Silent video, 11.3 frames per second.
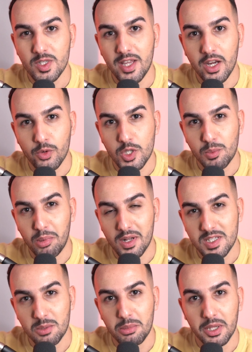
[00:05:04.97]
take
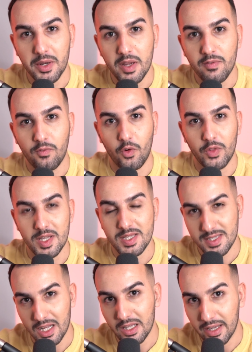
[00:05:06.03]
responsibility for the
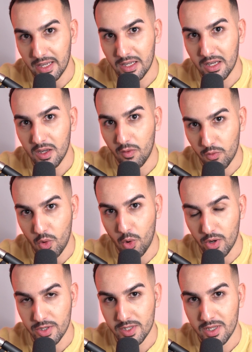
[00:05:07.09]
selling, of
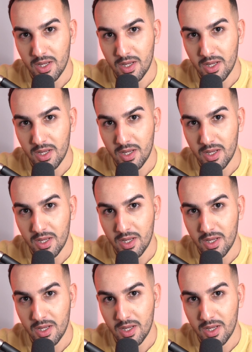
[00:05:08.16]
course,